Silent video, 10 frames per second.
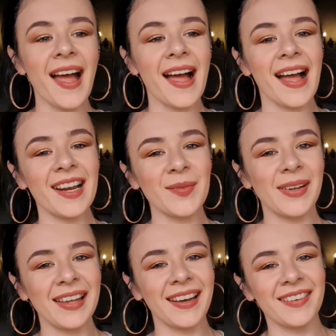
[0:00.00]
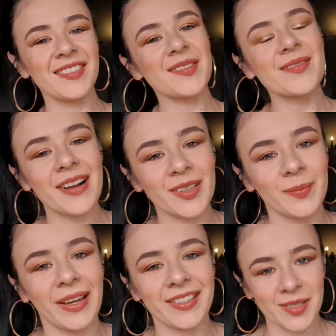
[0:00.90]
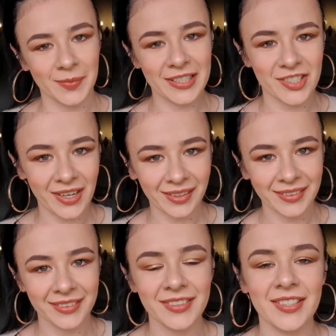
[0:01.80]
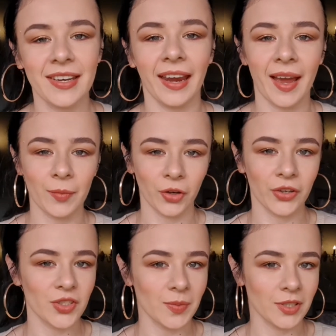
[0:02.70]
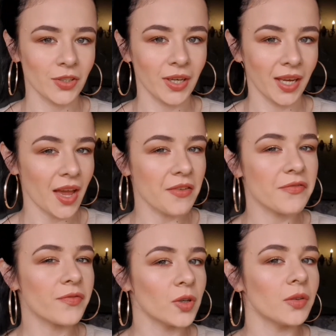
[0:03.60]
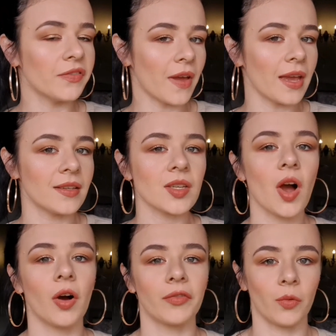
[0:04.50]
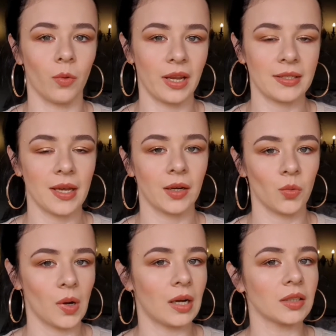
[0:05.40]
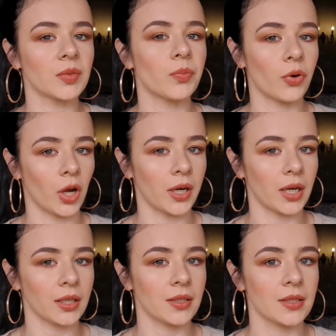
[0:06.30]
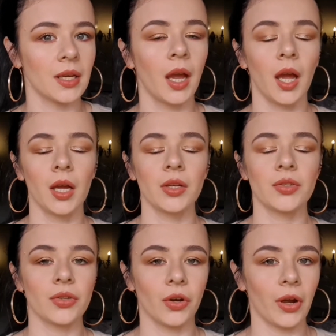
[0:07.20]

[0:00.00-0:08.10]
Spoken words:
Hello my loves, welcome back to my channel. Today I'm going to be doing a full face of Wet n Wild products. So I